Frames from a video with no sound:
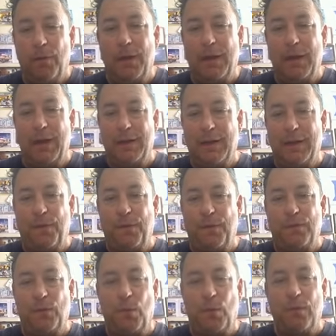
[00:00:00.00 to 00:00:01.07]
and you got the
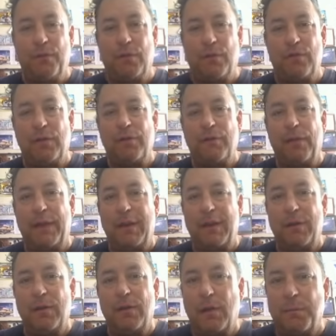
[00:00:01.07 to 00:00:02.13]
sword fishing
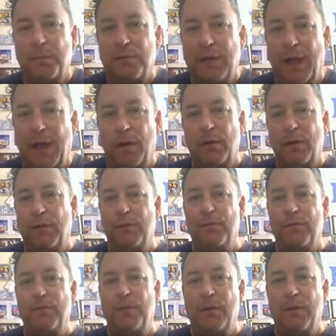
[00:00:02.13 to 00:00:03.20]
fleet that comes out
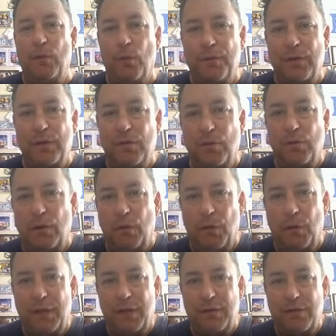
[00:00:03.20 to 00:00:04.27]
of the northeastern
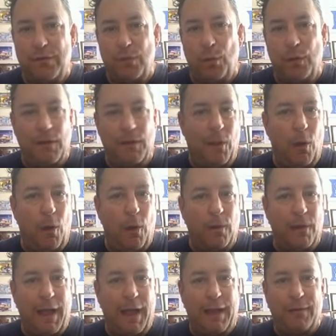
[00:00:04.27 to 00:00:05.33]
U.S. doing the
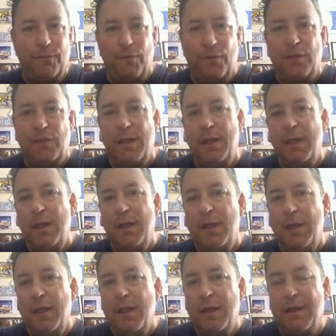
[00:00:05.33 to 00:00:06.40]
long line fishing,
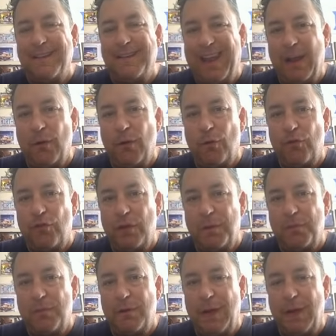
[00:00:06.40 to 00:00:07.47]
container
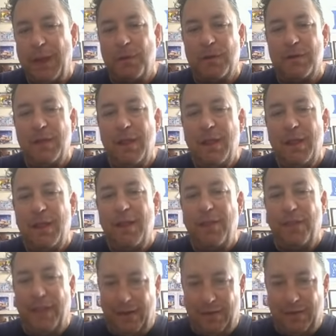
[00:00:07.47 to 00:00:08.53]
ships, you name it.
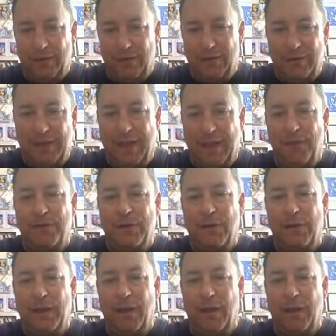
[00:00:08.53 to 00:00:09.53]
It is definitely